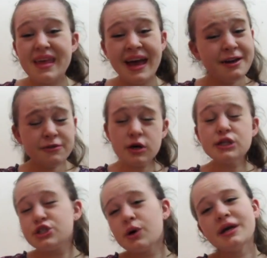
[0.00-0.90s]
If
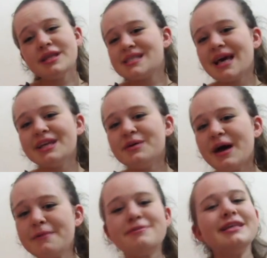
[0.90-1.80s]
you enjoyed this
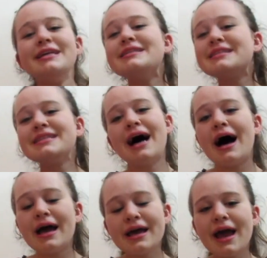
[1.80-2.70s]
anyway, please
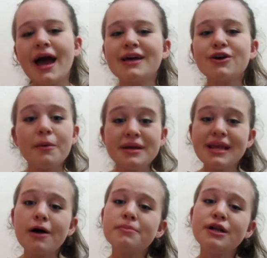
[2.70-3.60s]
like and comment
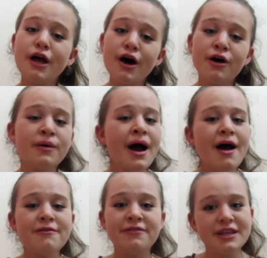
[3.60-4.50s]
down below
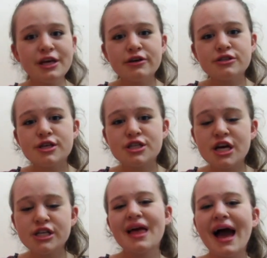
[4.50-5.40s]
video
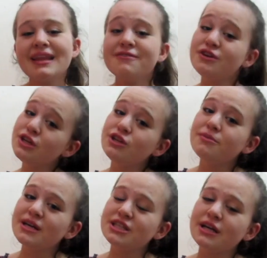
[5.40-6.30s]
suggestions. And if you're new to
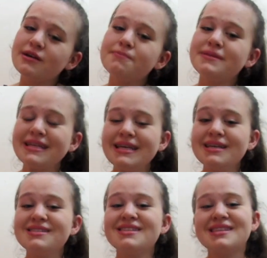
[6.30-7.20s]
my channel,
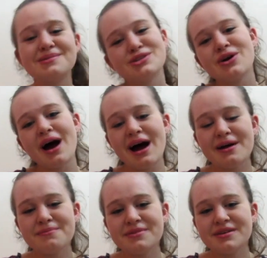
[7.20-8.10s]
please
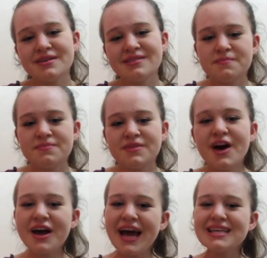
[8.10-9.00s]
subscribe.
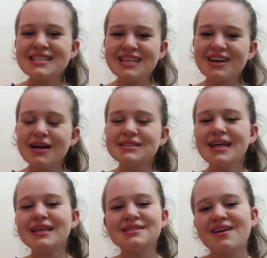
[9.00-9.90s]
Okay, see you guys
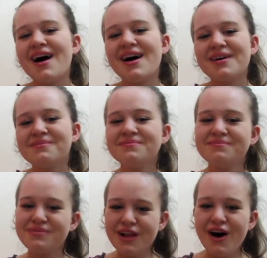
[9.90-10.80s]
next time.
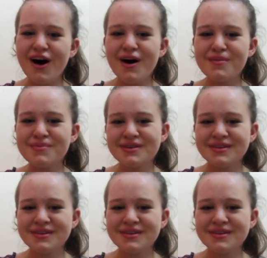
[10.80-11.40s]
Blob!